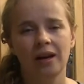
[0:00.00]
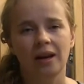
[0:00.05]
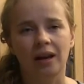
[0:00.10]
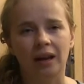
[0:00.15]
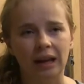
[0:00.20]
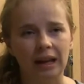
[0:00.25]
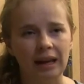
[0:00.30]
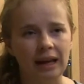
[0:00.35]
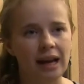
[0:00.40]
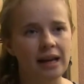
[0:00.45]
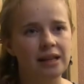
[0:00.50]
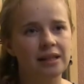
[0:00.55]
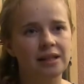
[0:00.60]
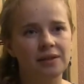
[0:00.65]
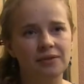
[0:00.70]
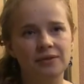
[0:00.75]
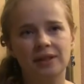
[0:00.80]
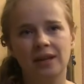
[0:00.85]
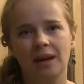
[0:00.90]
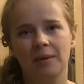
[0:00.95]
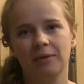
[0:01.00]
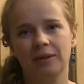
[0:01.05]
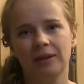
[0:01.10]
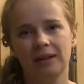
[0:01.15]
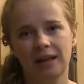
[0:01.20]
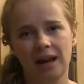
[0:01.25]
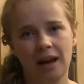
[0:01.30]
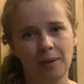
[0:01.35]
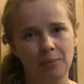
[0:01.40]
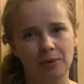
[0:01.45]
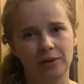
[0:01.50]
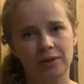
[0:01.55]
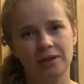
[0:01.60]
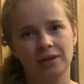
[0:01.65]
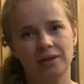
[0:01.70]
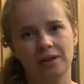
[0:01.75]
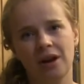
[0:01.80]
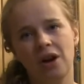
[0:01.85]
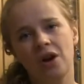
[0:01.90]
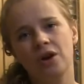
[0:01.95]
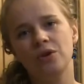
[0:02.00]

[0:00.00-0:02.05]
In case if something happens,